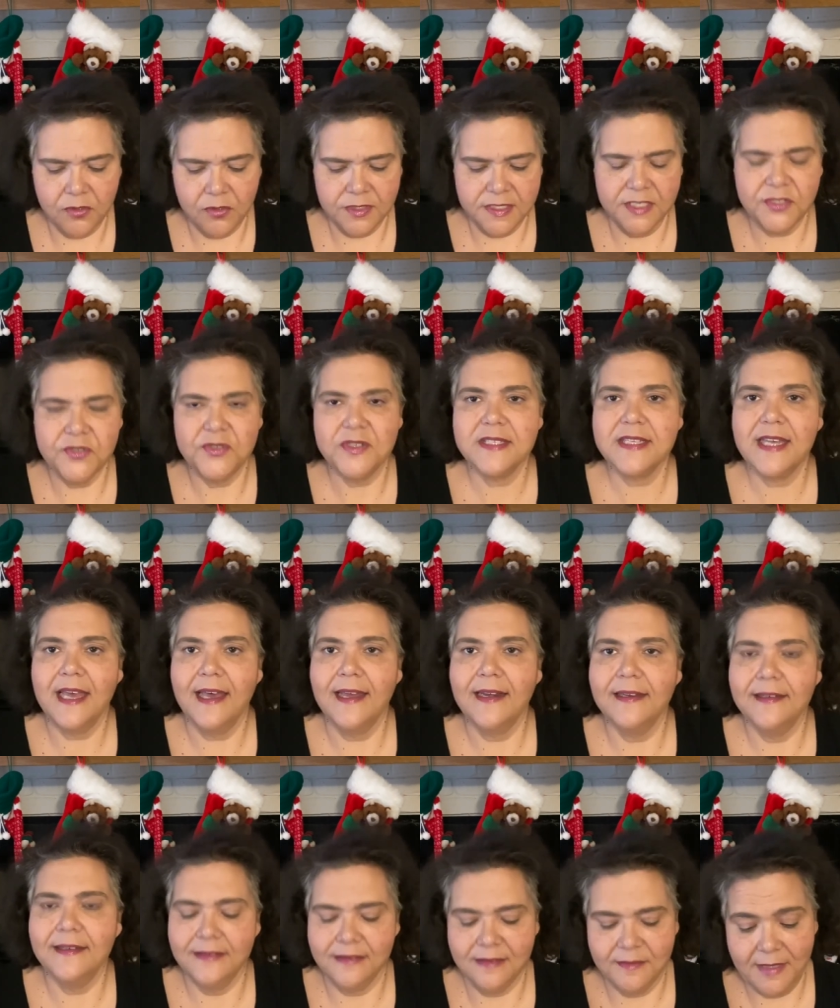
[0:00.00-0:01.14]
citrus kind of.
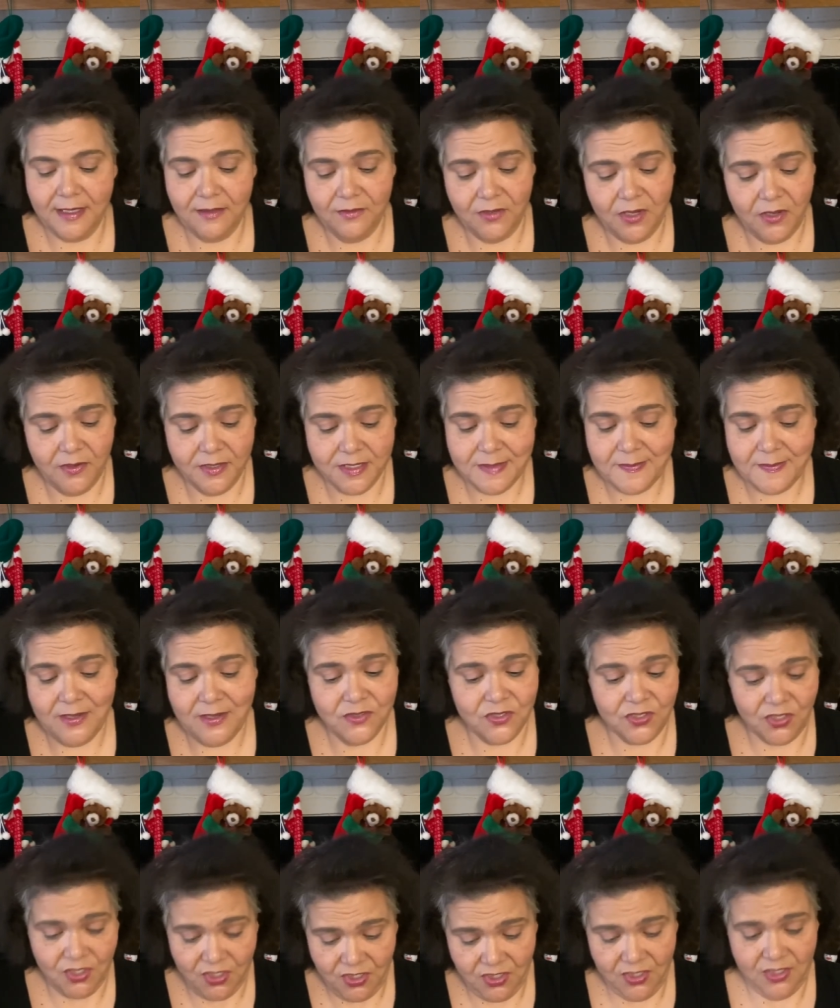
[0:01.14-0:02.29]
I don't know, it smells
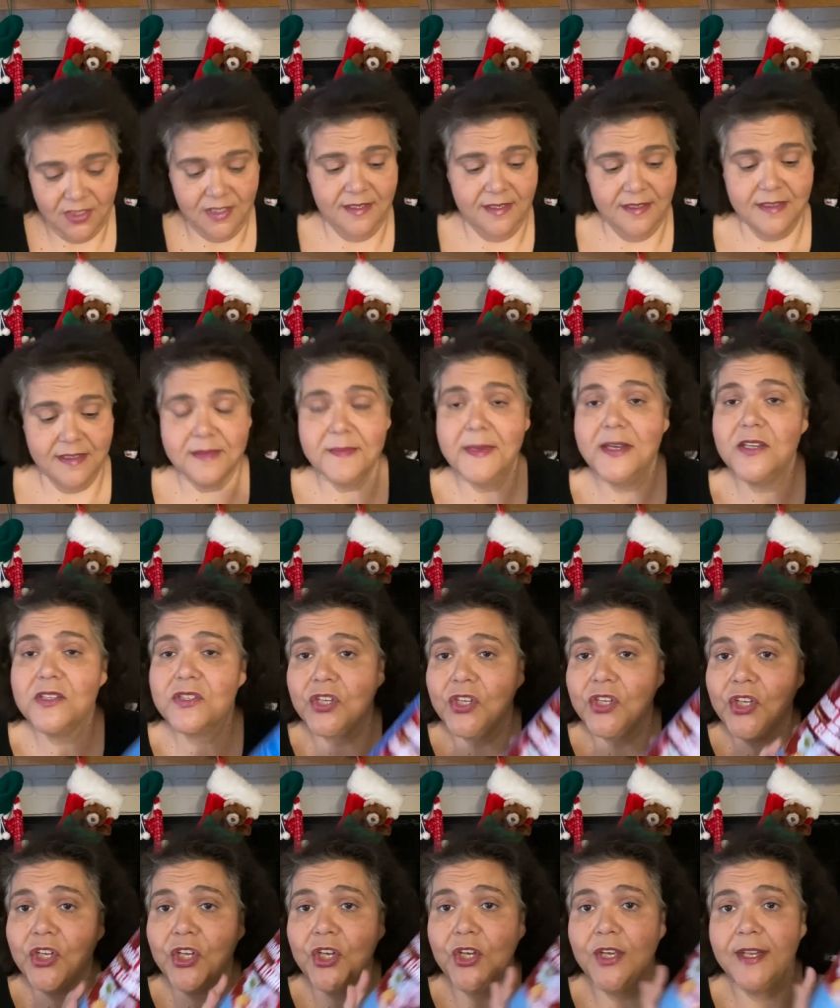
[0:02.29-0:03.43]
good. It smells
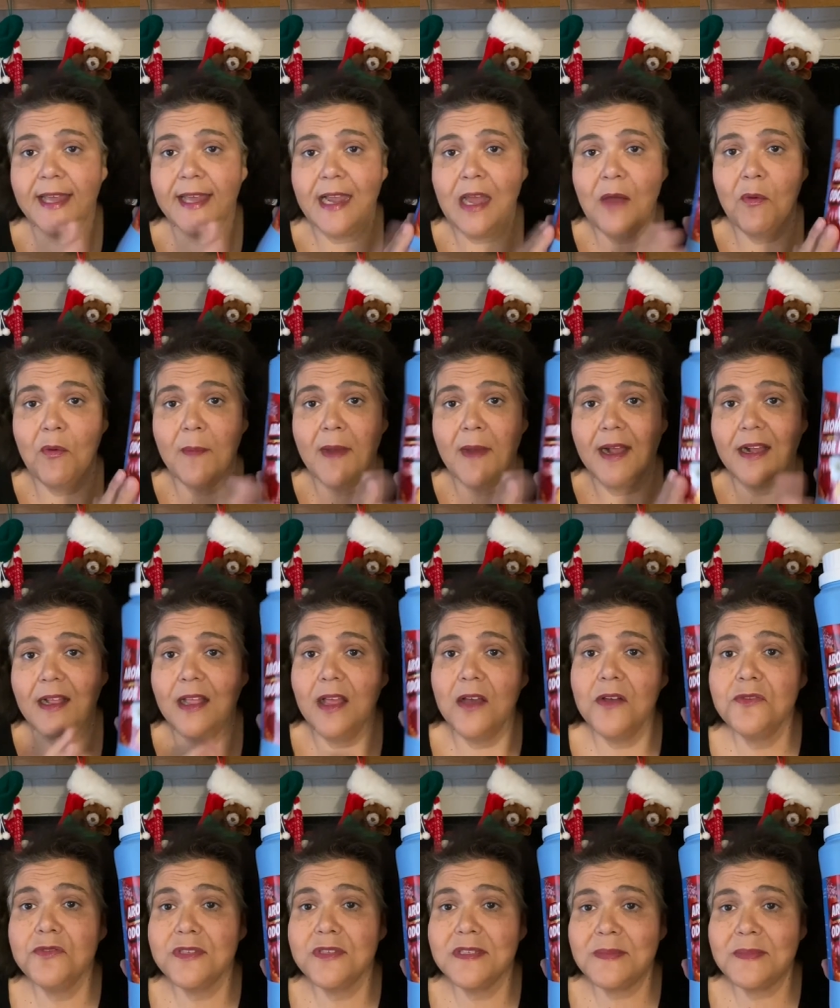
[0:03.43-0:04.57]
good, like I want my
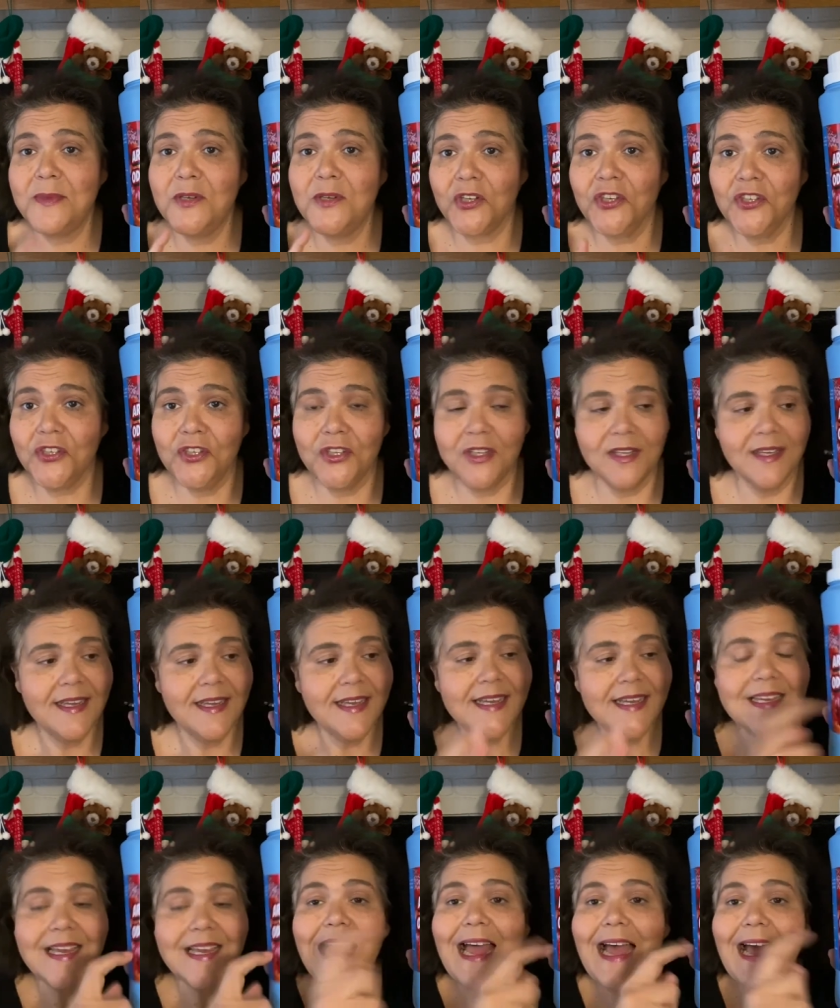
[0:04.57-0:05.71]
clothes to smell good.
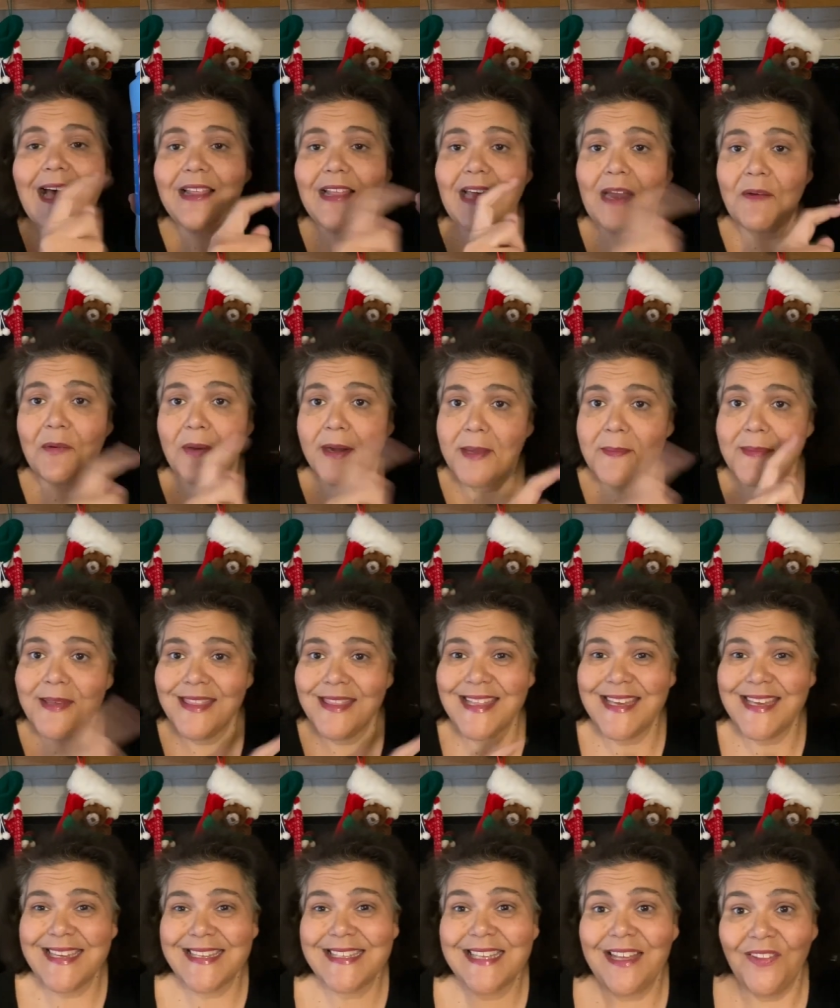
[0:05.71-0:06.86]
I recommend
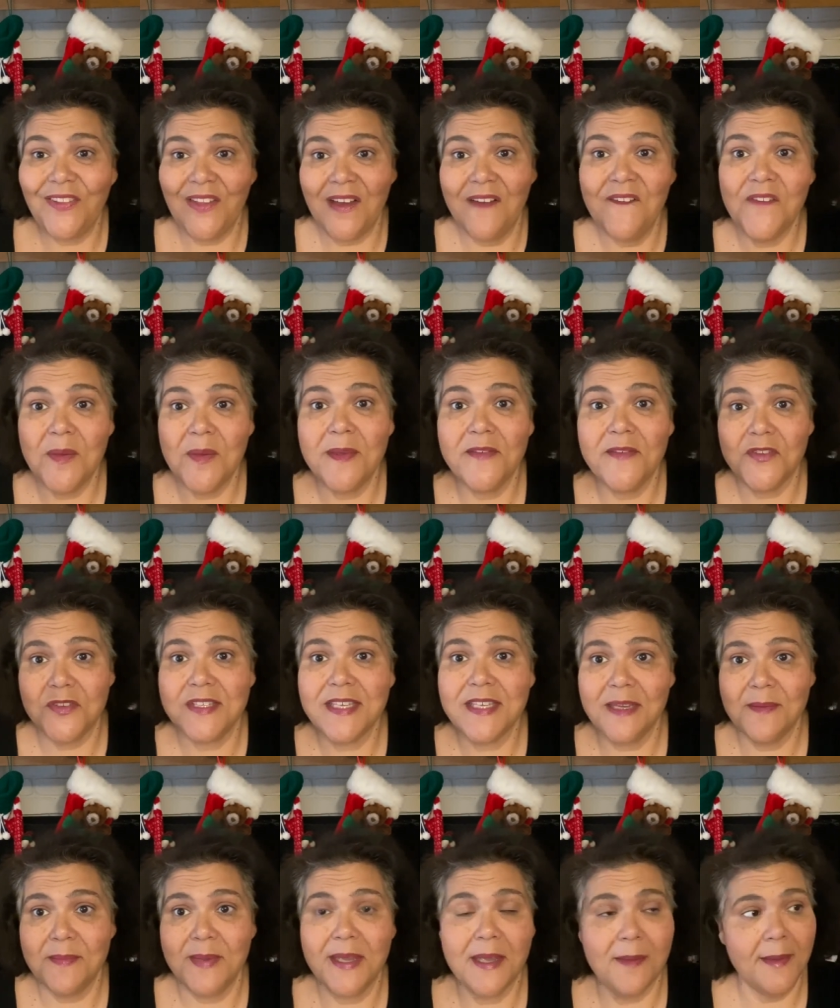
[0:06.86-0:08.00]
these. I love them. If you see
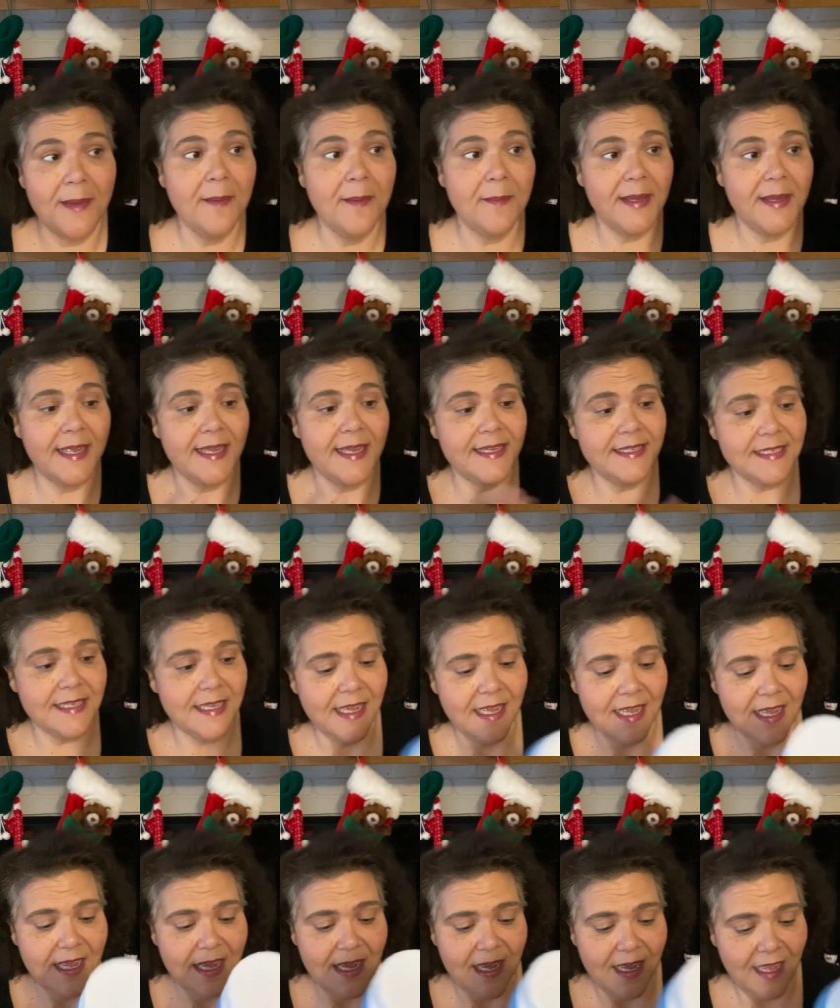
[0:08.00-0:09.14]
them, pick them up, because
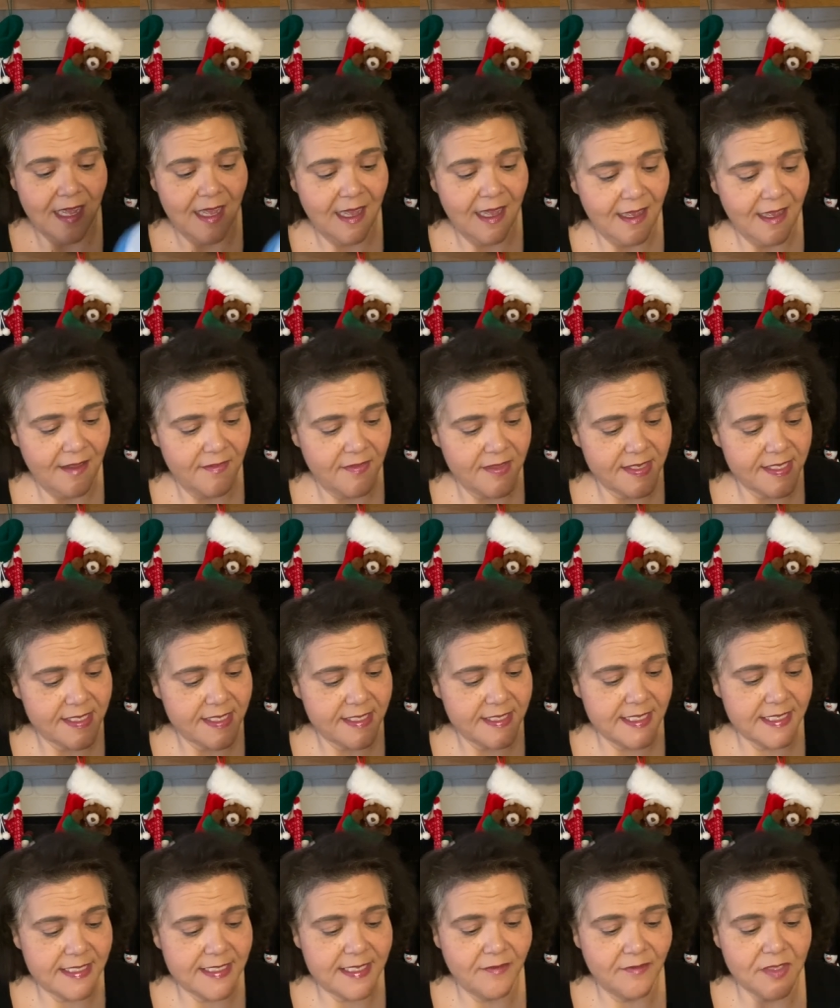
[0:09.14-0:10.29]
this is a
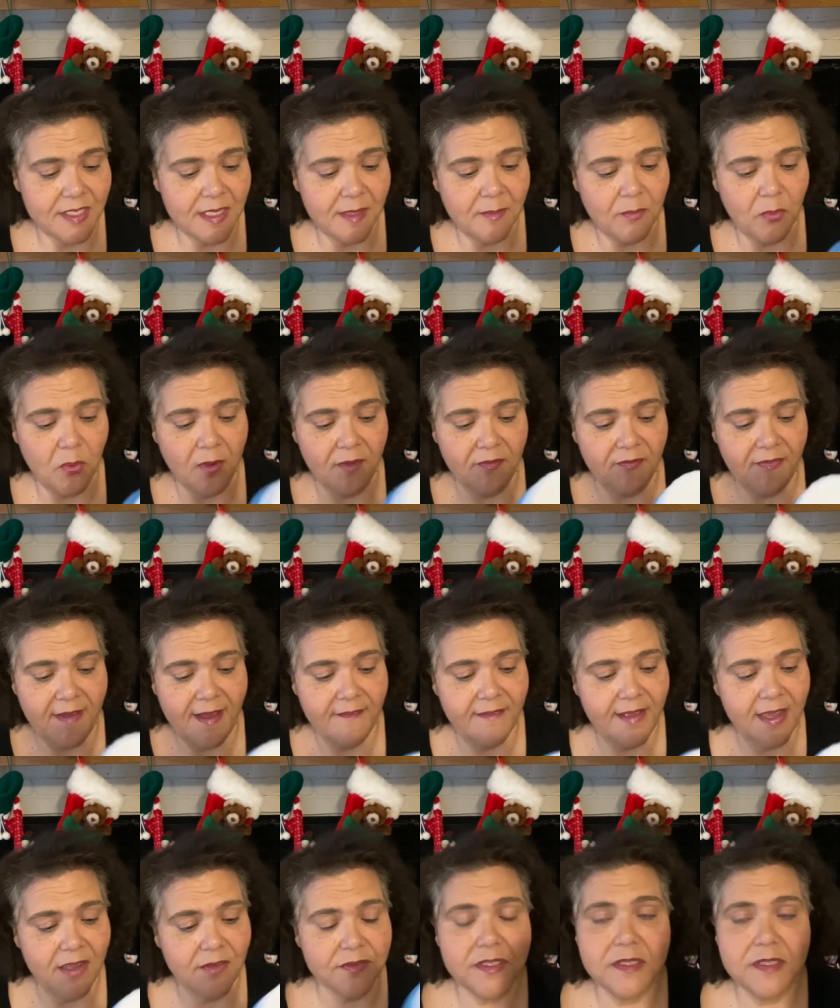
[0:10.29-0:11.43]
17.5
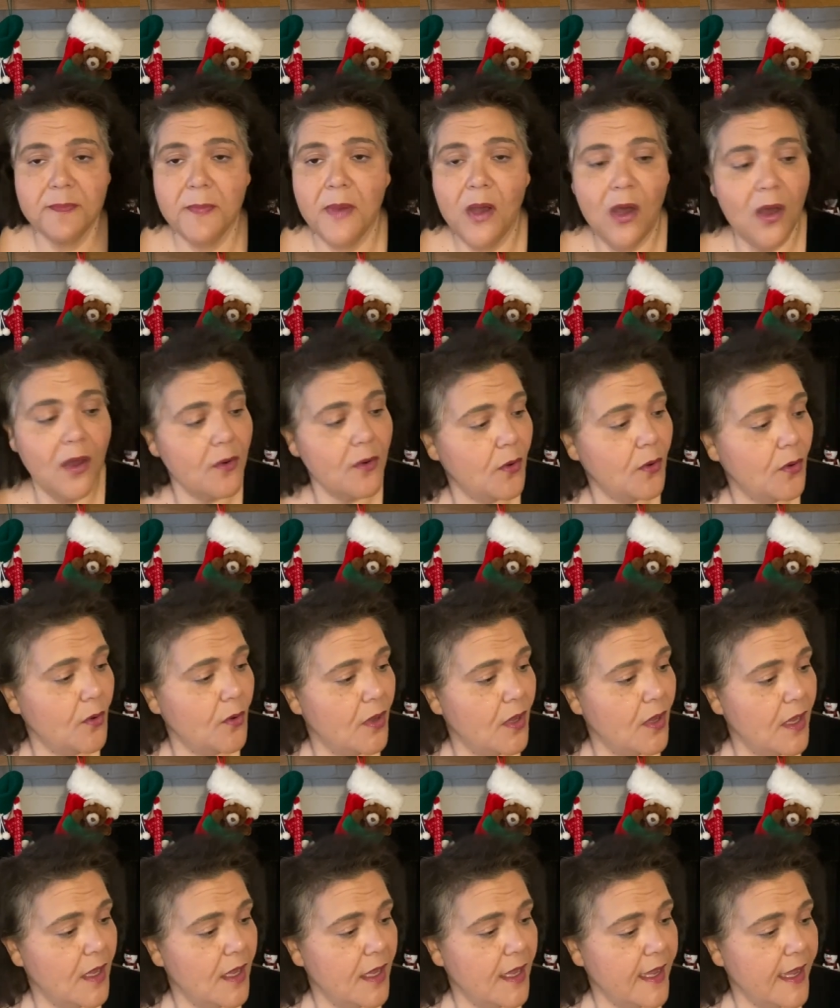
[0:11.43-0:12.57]
ounce bottle,
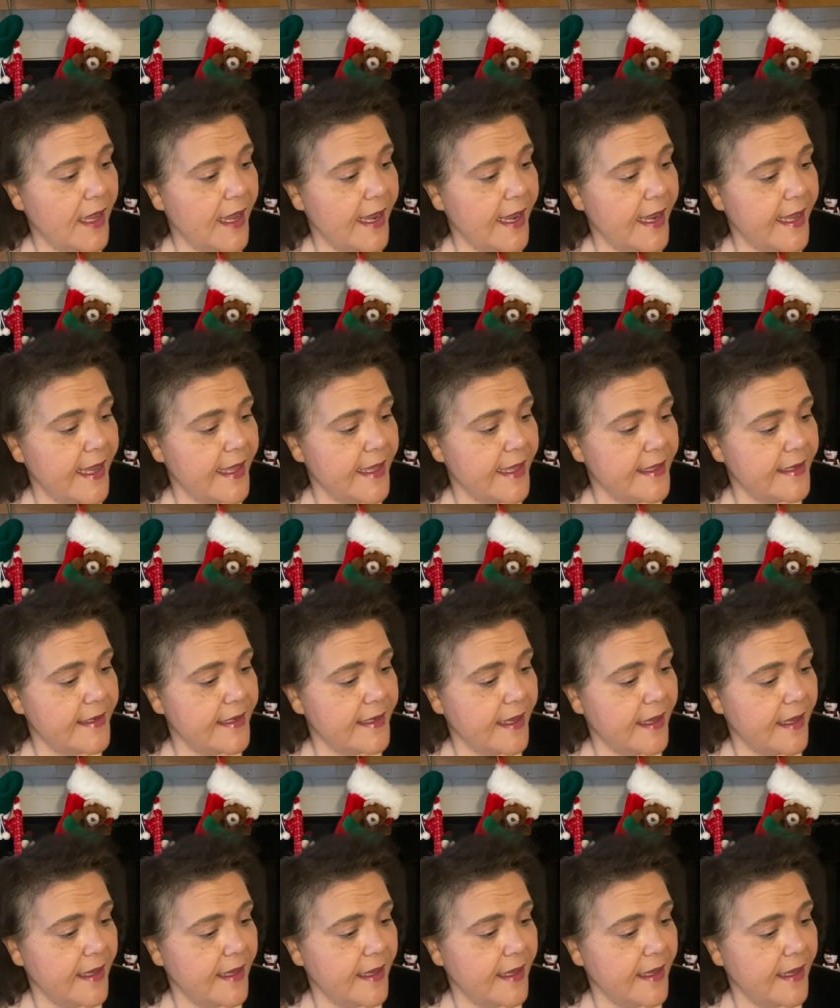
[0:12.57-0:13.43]
and